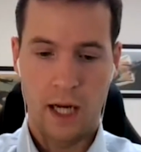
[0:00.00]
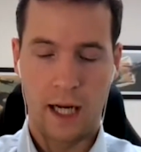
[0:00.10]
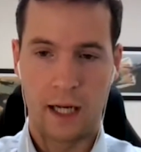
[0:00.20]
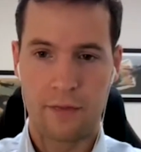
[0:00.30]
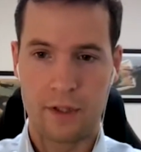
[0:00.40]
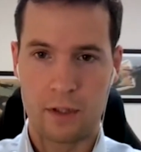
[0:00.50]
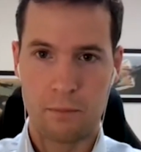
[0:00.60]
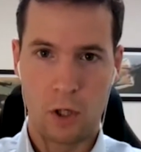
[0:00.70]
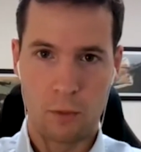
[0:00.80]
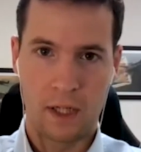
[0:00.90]
the
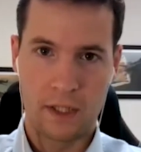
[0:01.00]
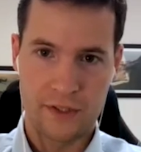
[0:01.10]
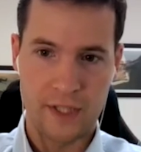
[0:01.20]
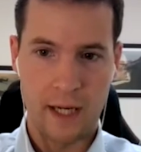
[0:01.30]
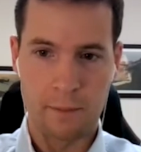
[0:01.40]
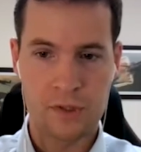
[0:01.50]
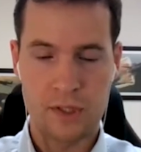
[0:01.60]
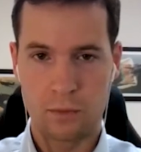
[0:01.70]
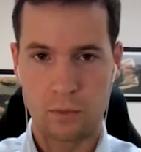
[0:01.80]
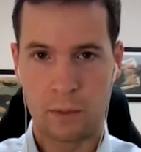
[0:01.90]
mobile SAMs
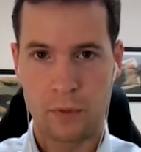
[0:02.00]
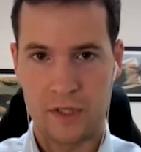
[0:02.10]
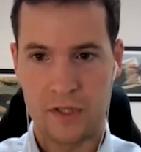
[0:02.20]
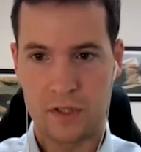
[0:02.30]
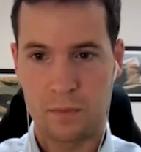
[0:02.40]
that were present,